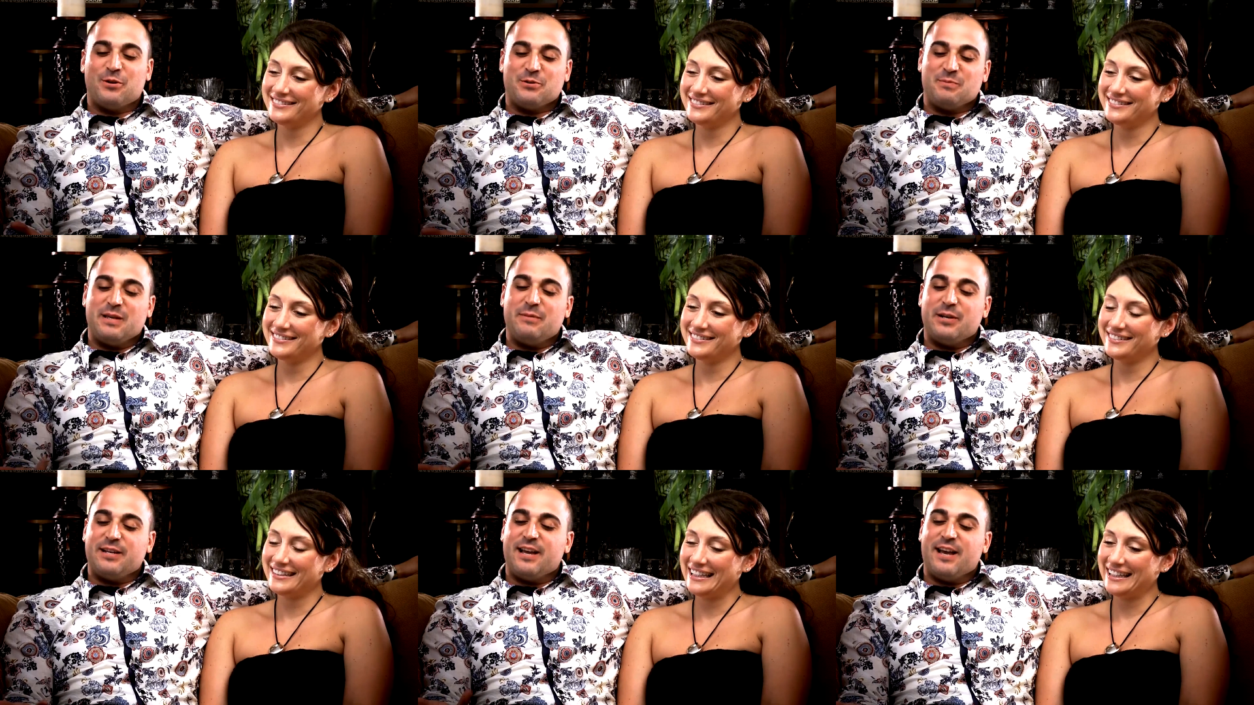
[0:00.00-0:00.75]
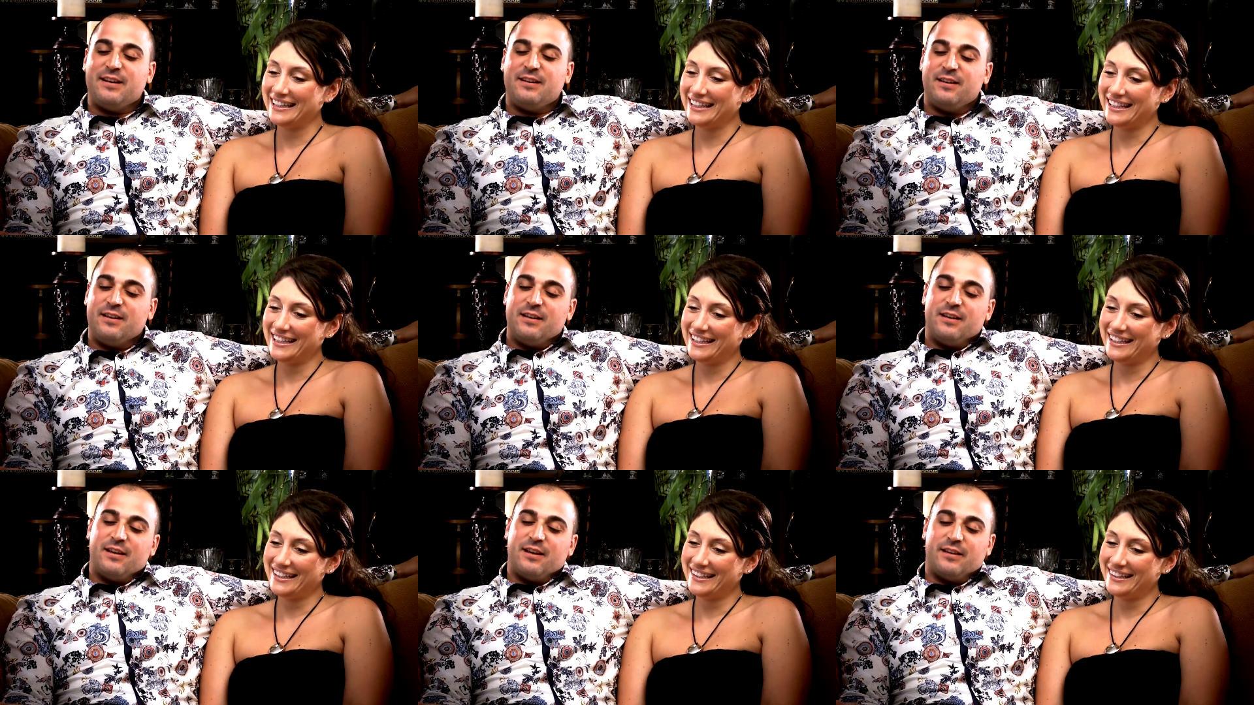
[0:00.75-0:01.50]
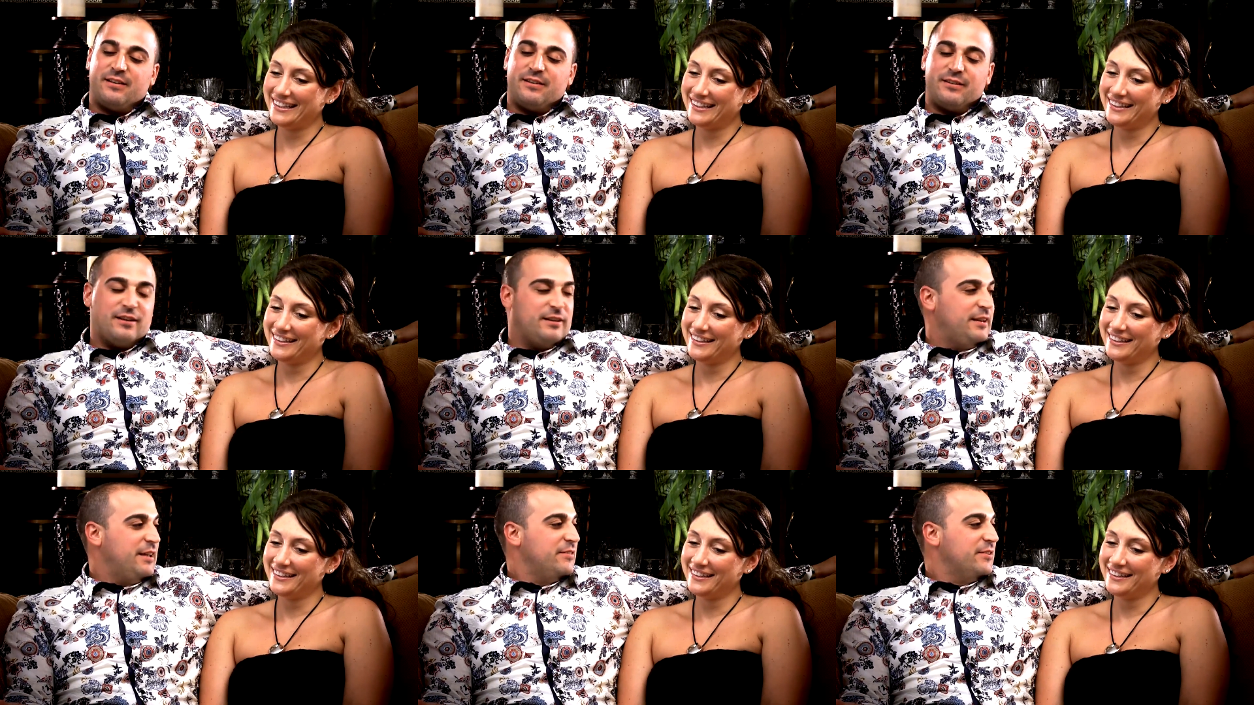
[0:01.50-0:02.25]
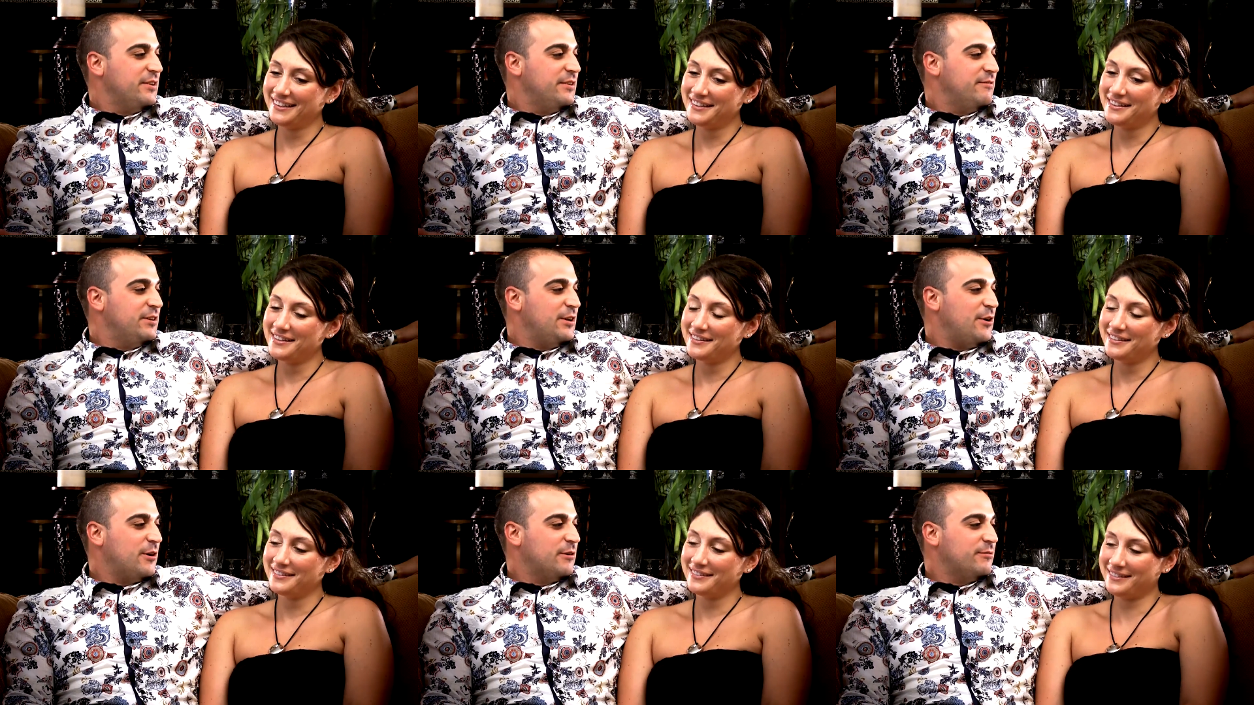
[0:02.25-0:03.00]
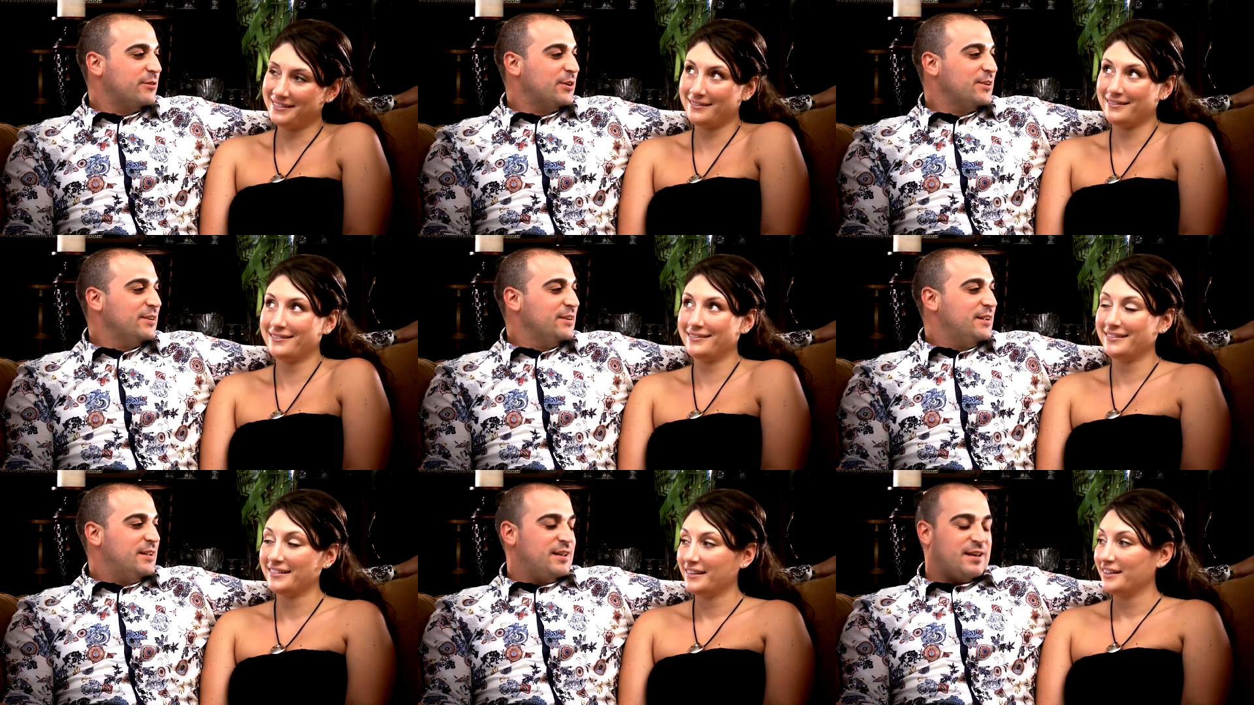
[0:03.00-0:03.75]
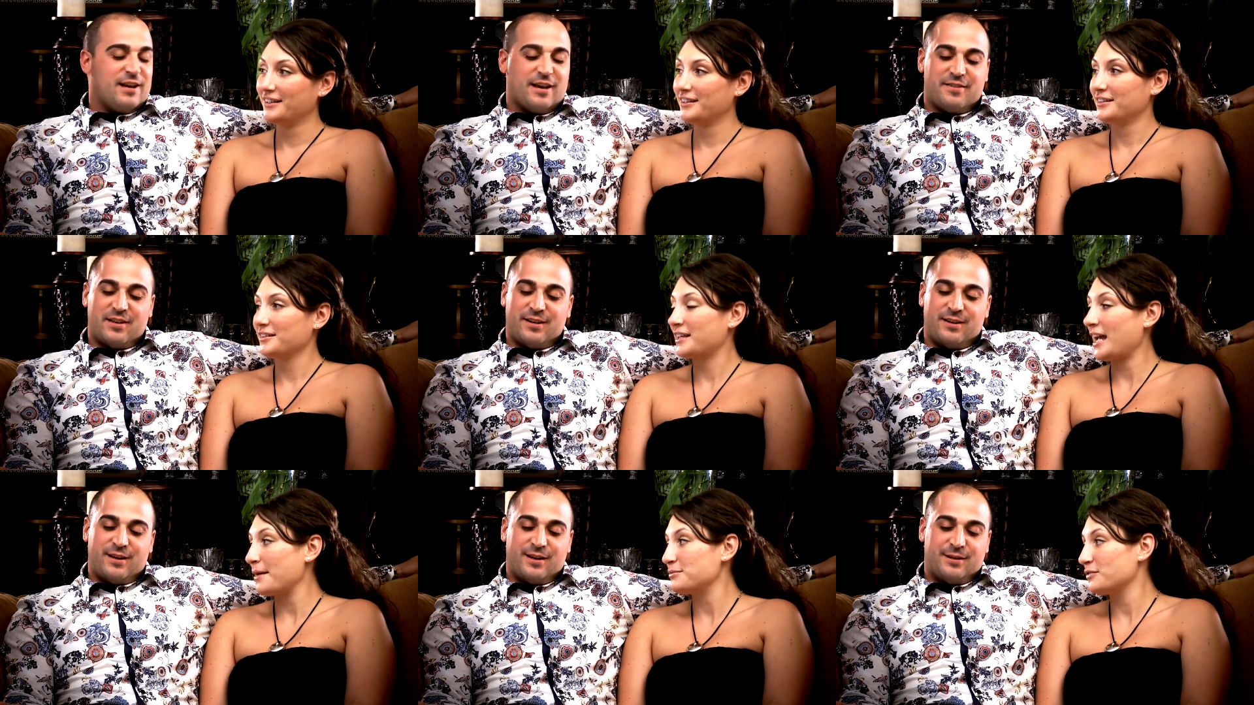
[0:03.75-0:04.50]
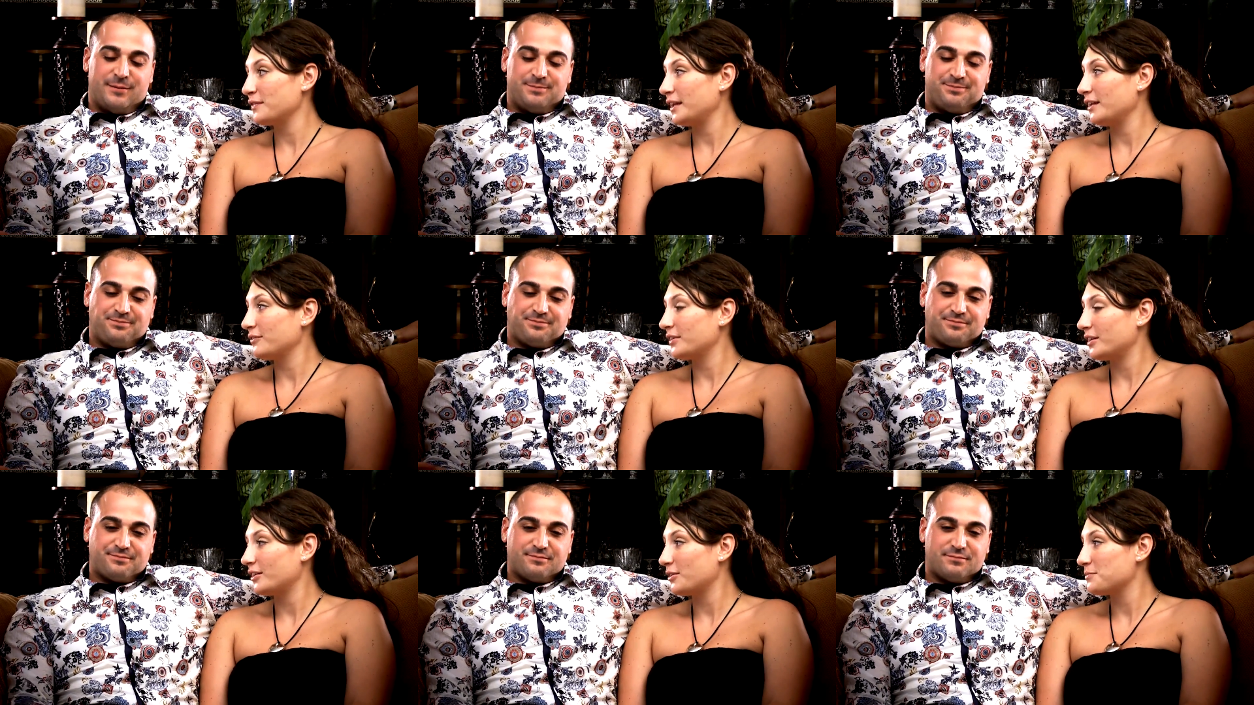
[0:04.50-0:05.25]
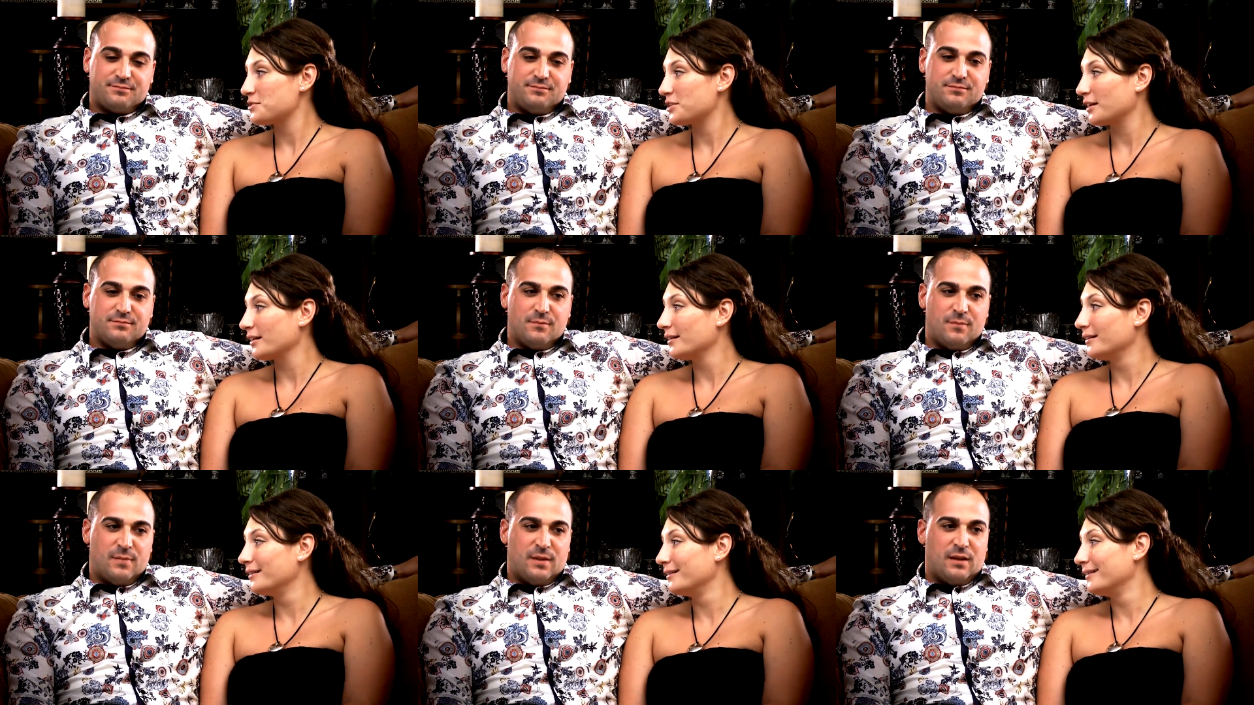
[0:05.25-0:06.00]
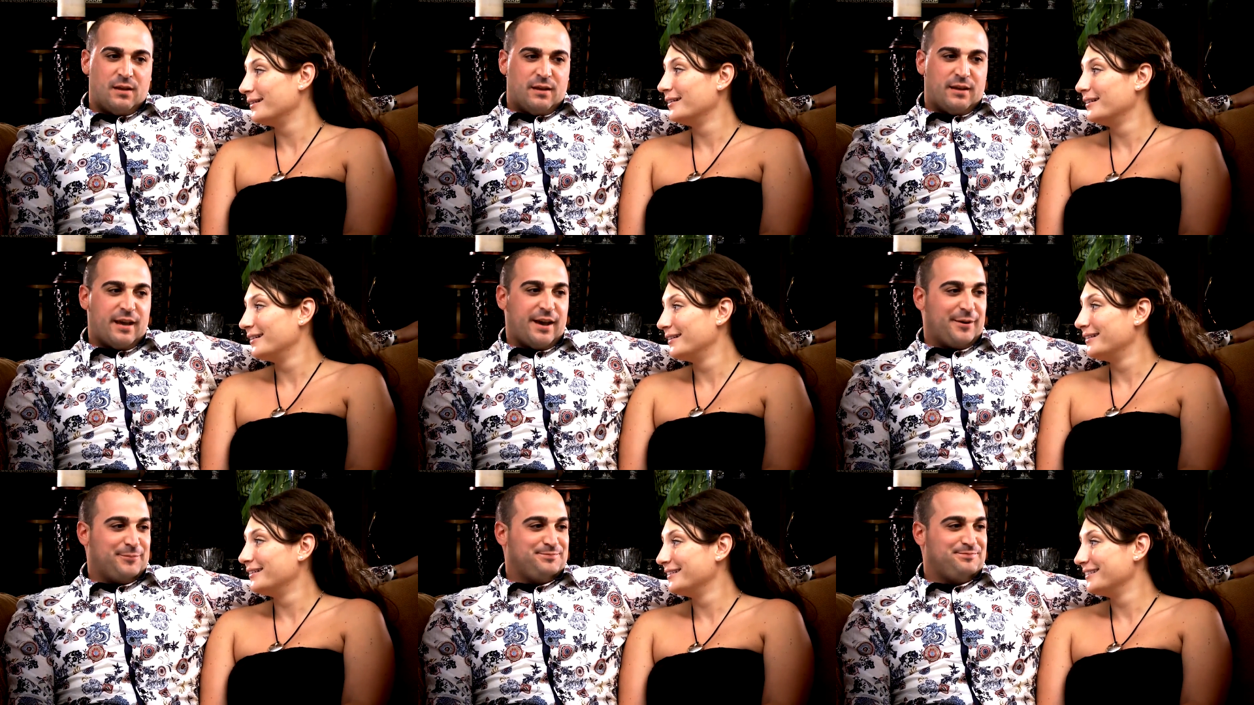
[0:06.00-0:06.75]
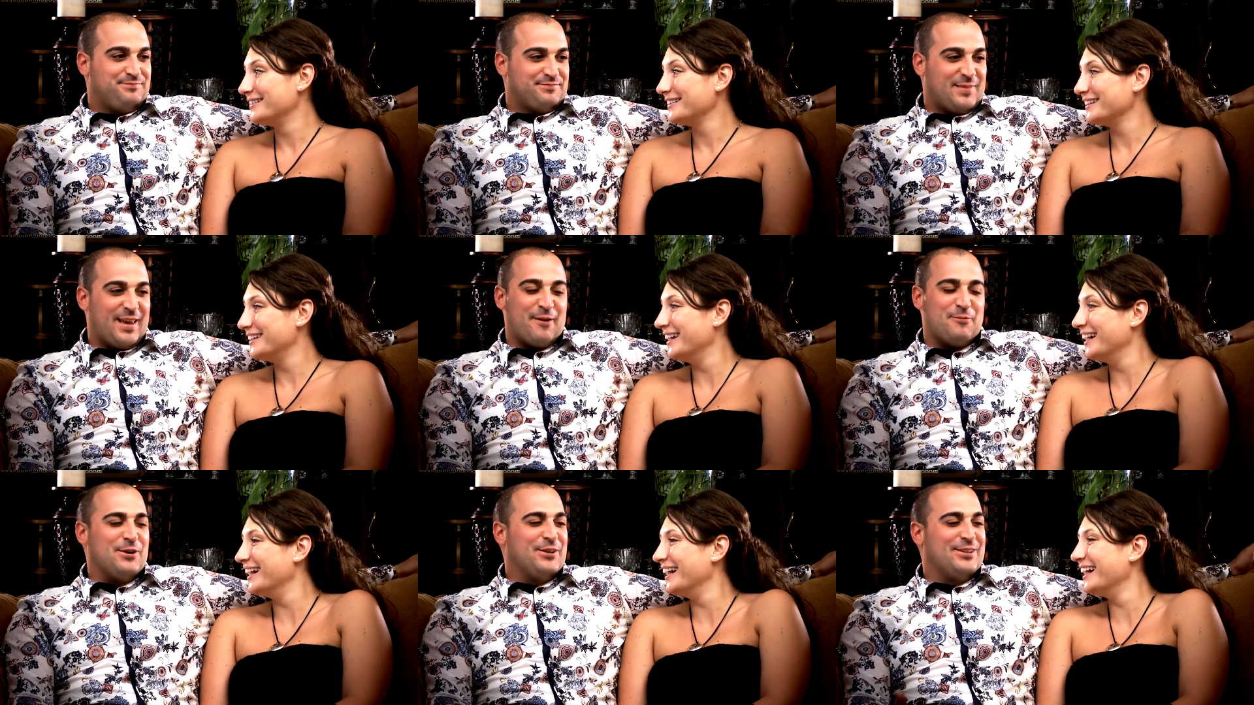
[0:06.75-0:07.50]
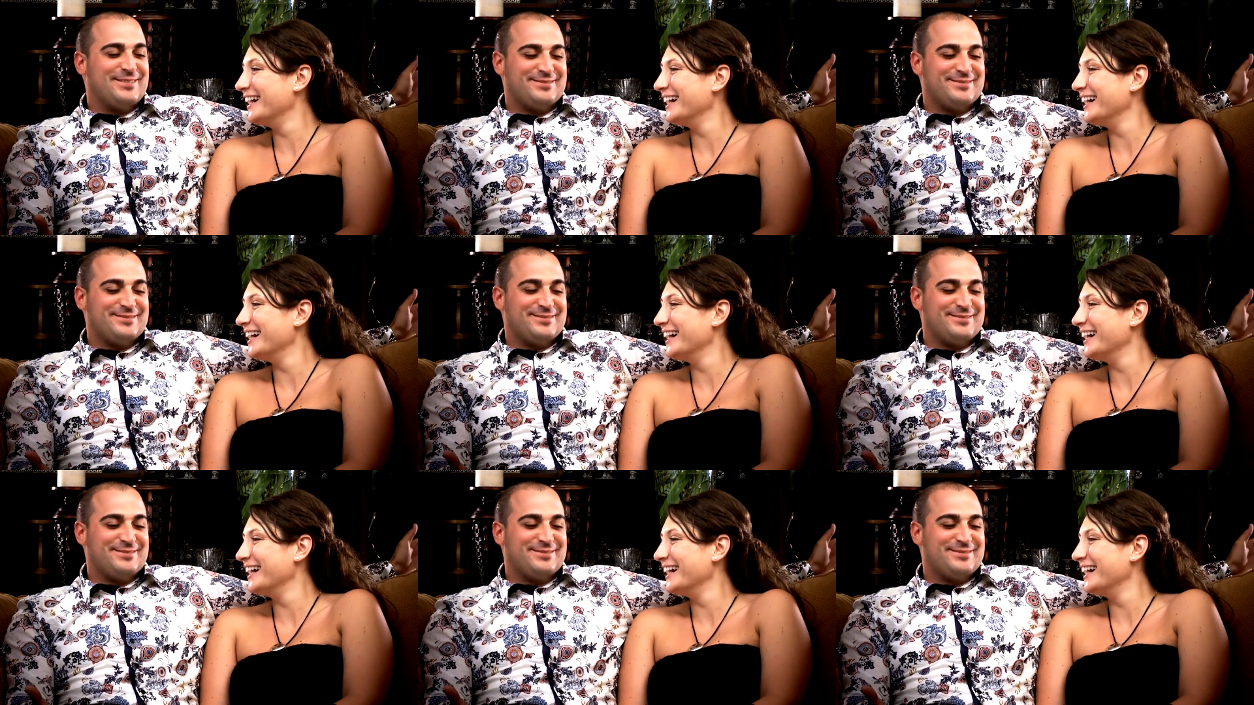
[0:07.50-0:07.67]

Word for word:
Speaker 1: It was me, my dad, and and Anthony, the videographer, and then uh, captivating
Speaker 2: uh, video, I'm sure.
Speaker 1: Yeah, yeah, real,